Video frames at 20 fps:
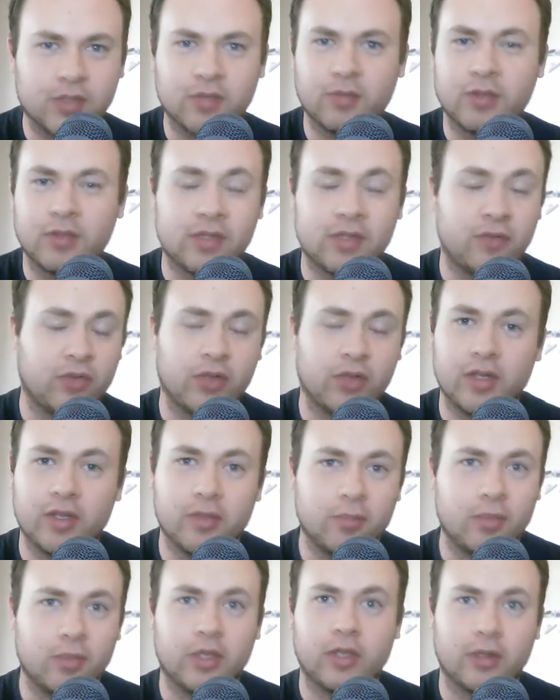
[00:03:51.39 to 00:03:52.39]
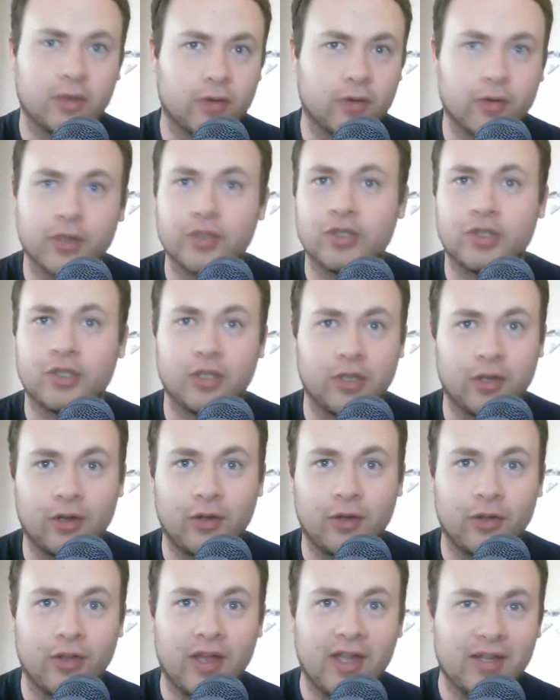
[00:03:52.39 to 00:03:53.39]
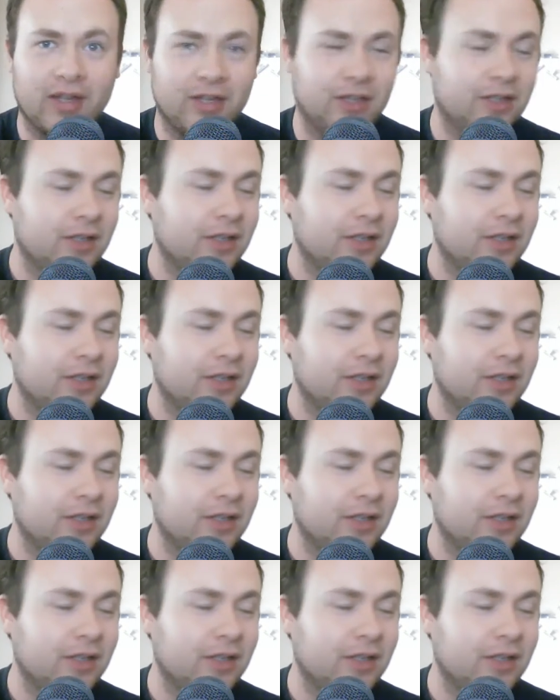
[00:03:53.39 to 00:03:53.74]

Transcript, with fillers: specifically being a Christian and all that.